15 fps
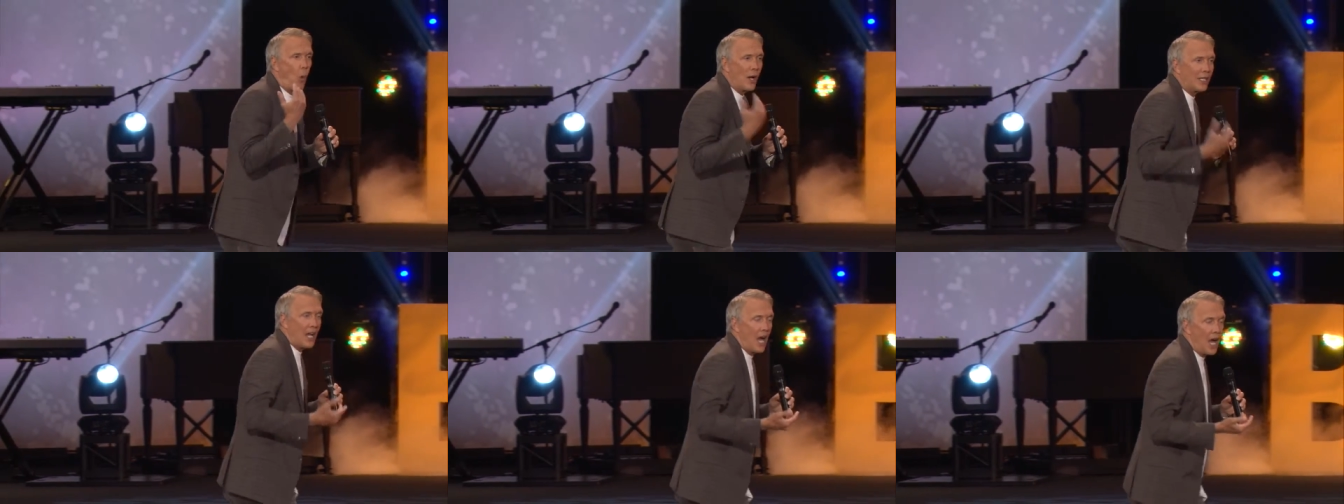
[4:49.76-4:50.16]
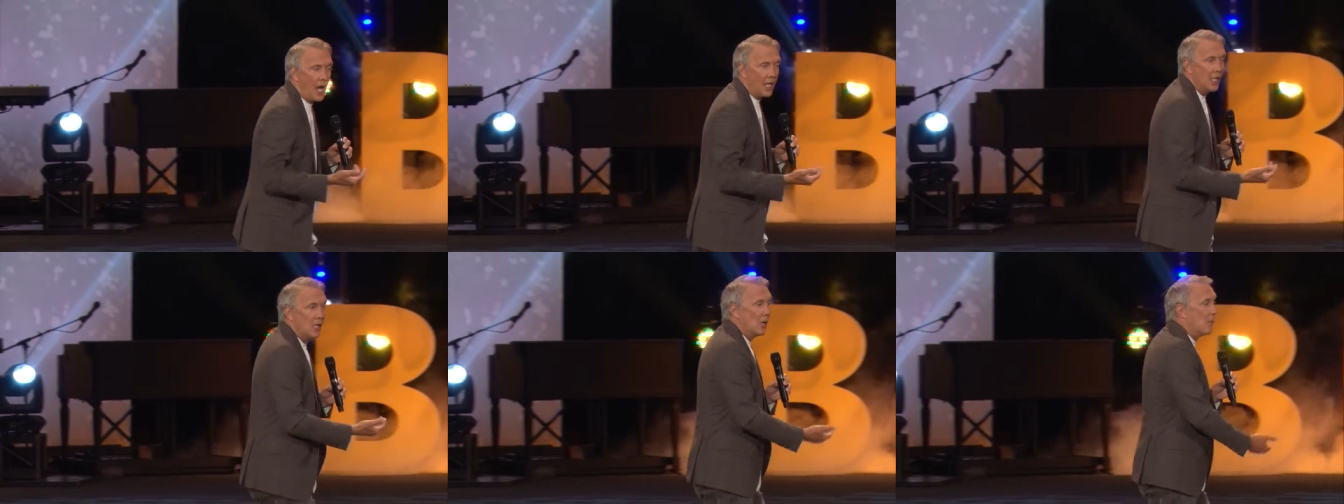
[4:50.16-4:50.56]
one
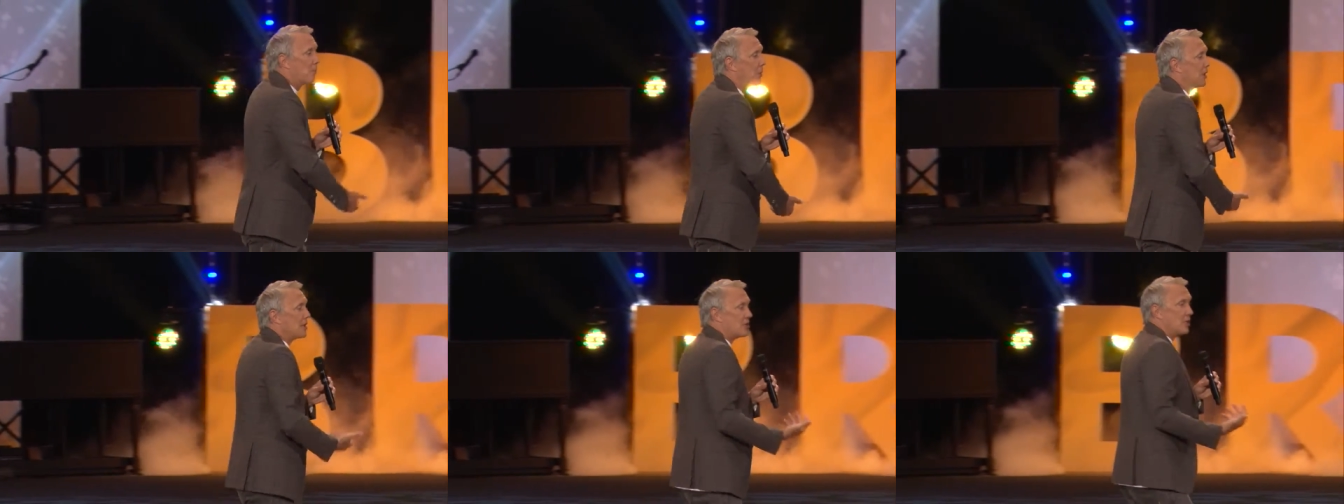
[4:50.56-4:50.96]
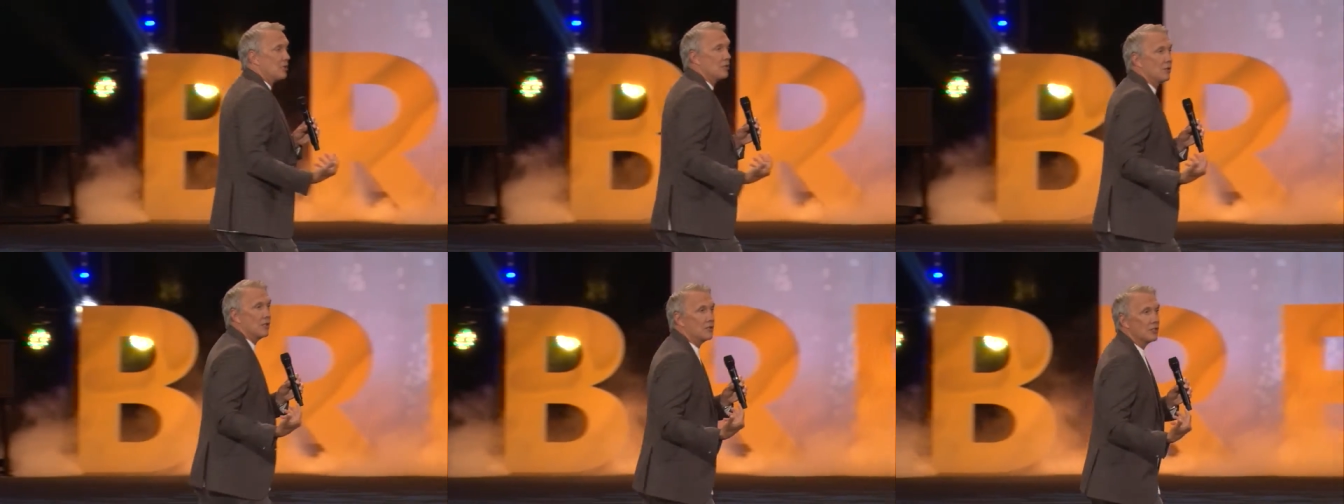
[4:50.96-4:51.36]
guy put us
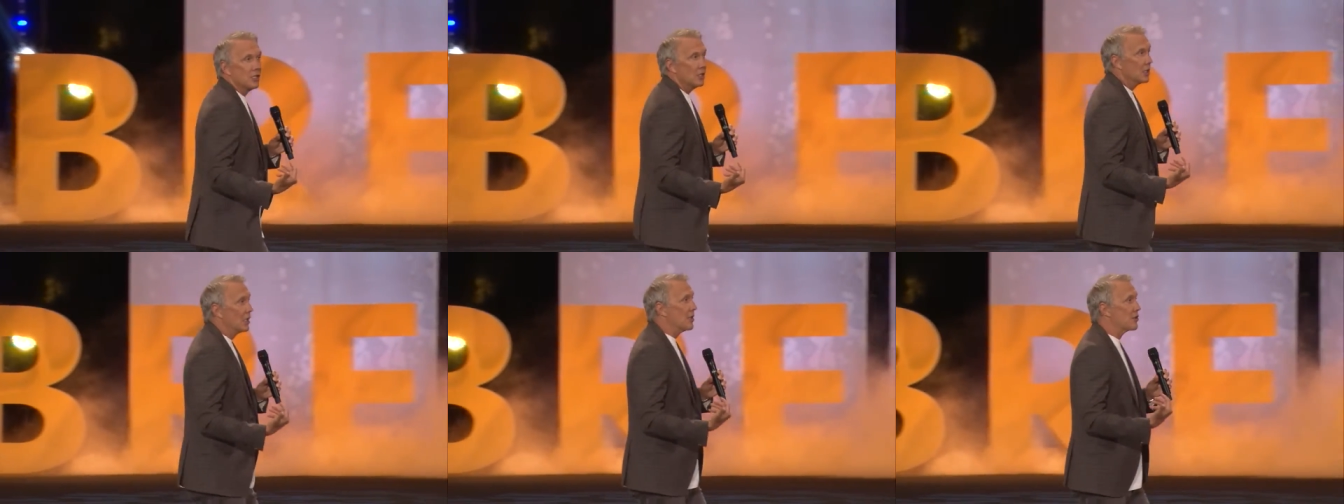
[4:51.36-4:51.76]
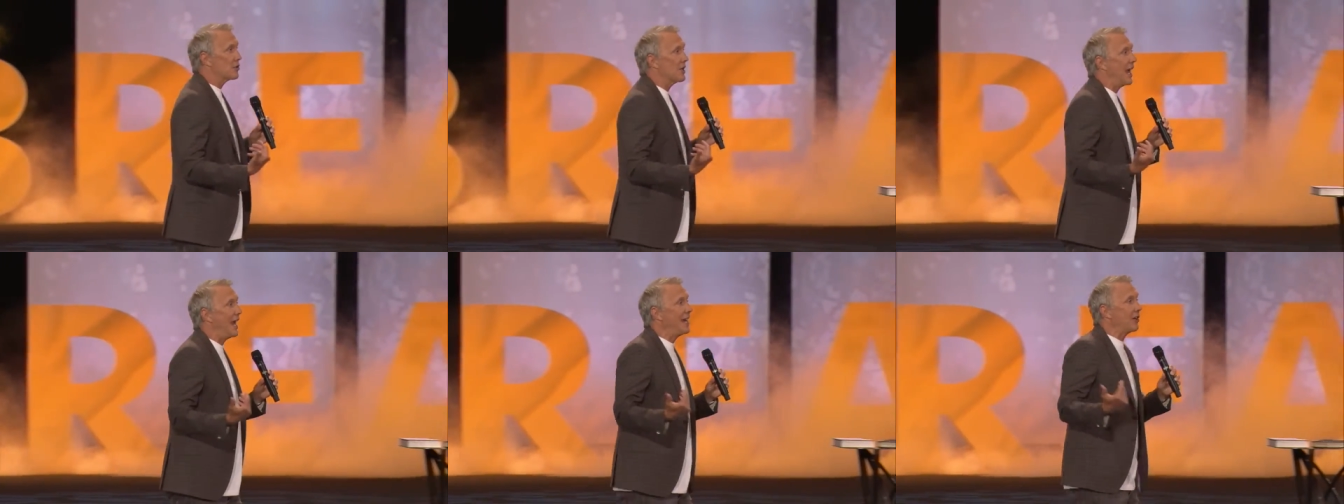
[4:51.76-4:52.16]
into this in this
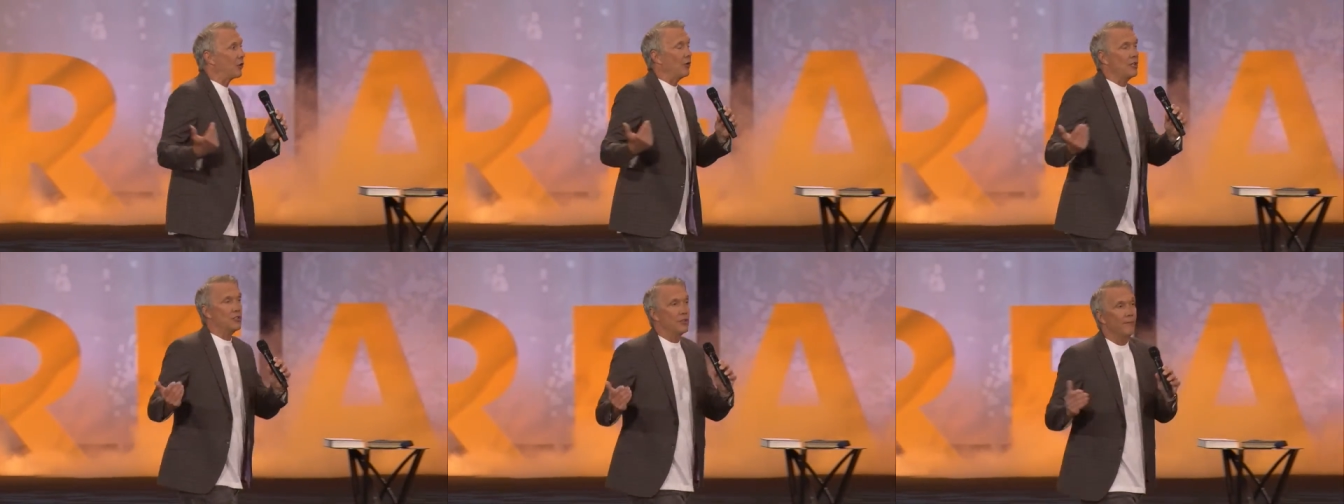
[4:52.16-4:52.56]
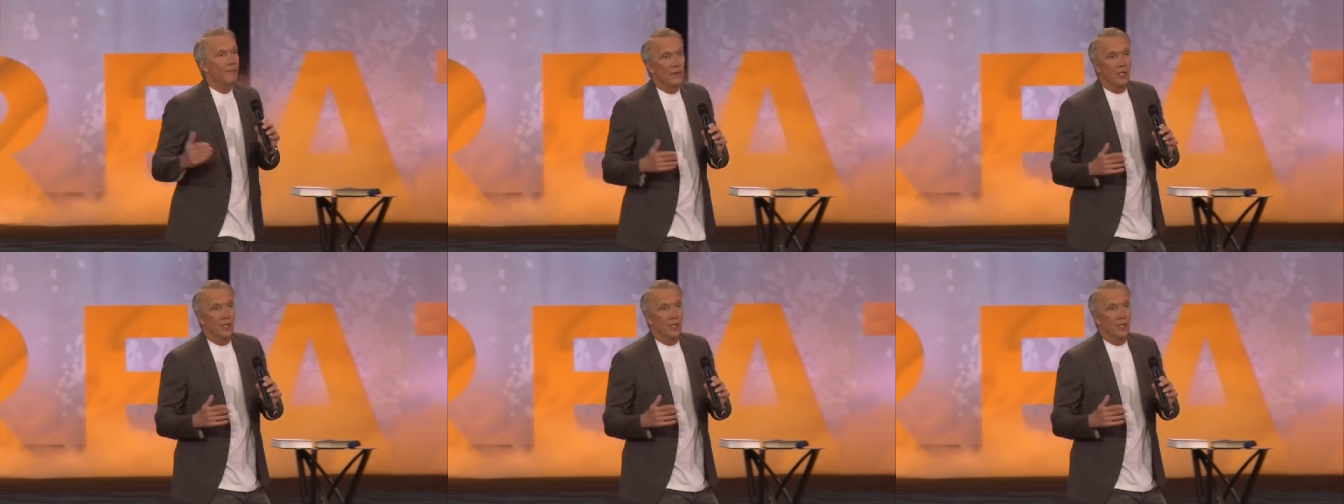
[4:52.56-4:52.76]
acreage.